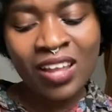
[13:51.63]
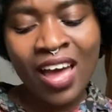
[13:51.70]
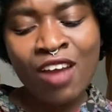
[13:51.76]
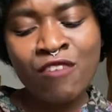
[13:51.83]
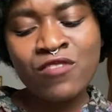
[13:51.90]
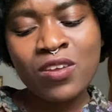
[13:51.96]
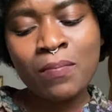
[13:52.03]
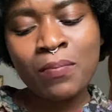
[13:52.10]

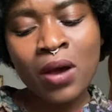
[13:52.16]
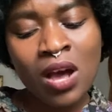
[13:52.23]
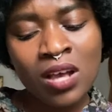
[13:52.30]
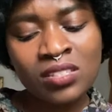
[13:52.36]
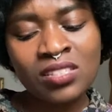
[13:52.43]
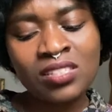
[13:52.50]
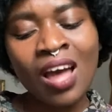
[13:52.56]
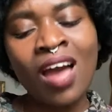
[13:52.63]
every
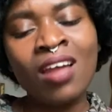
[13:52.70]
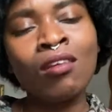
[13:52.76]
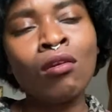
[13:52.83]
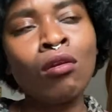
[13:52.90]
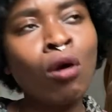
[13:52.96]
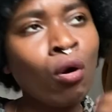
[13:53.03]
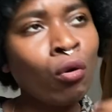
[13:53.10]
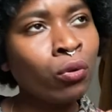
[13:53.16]
person I
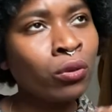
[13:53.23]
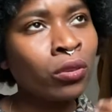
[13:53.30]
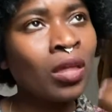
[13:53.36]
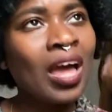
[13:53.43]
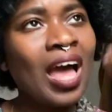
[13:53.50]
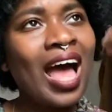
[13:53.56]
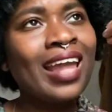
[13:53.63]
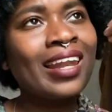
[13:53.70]
loathe
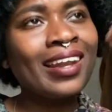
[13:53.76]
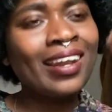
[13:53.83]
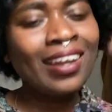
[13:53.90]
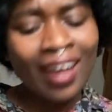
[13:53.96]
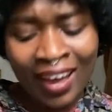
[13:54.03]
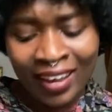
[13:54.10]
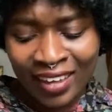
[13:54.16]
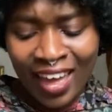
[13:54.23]
and
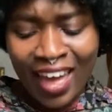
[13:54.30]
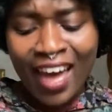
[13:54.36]
like,